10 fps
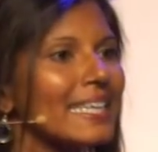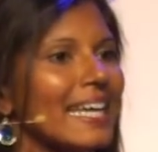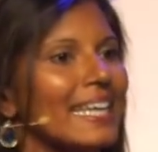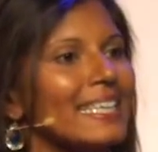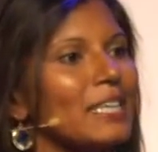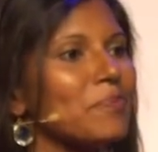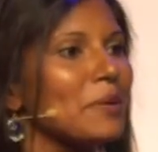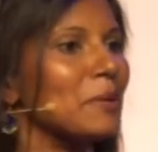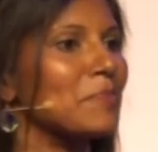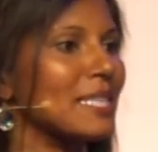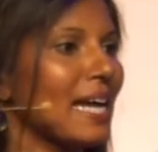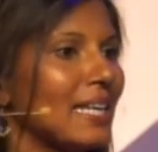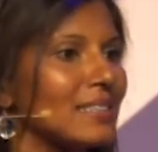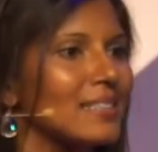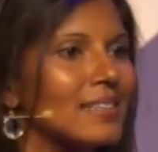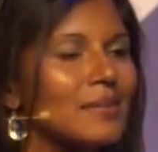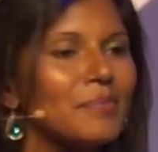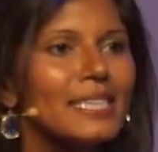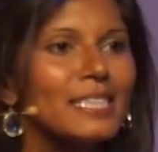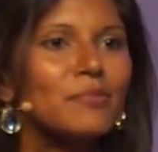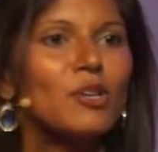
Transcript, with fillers: Canadian peeps at? Make some